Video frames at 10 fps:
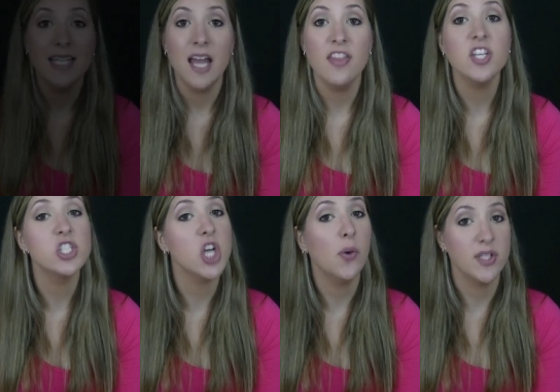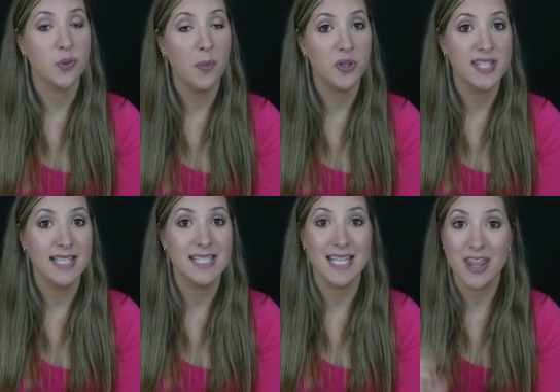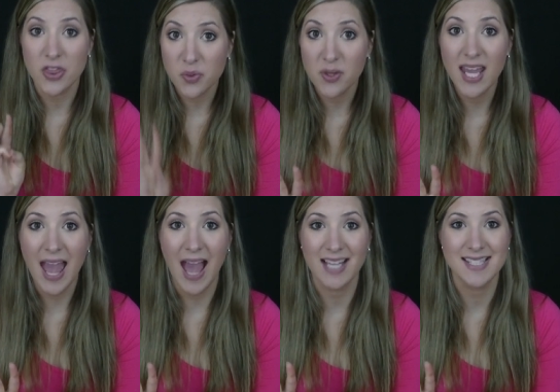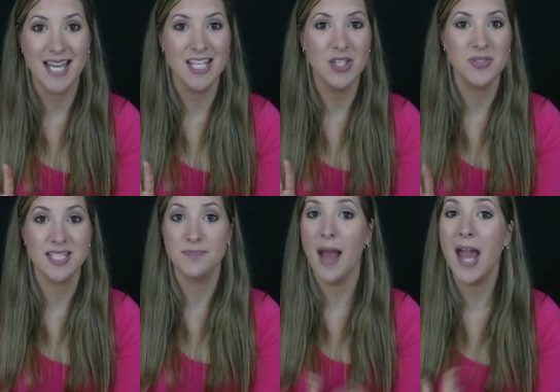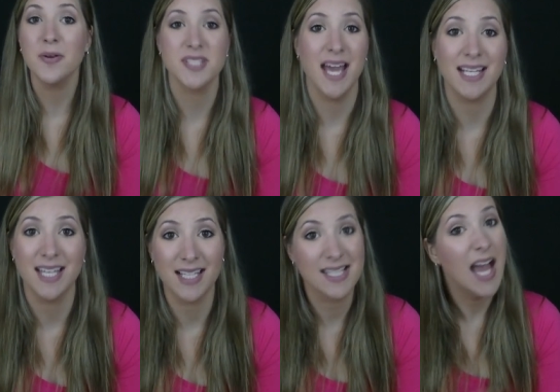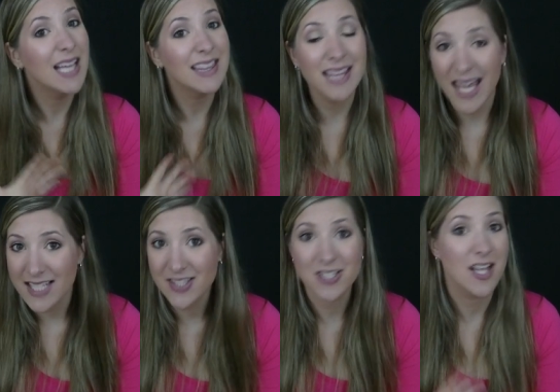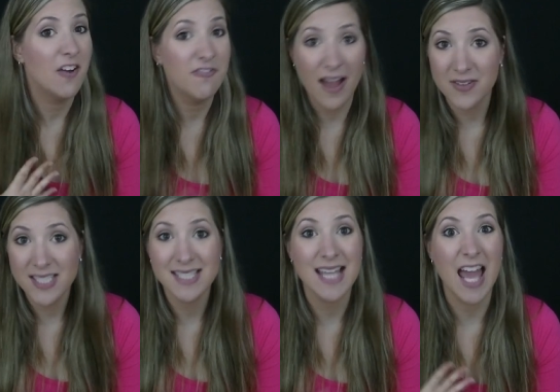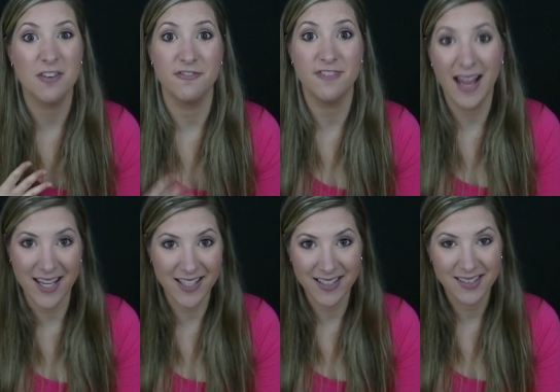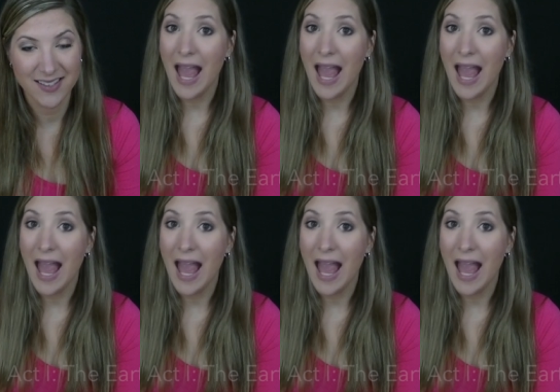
Now this show is represented in 3 acts and uses pyrotechnics, lasers, fountains, and fire.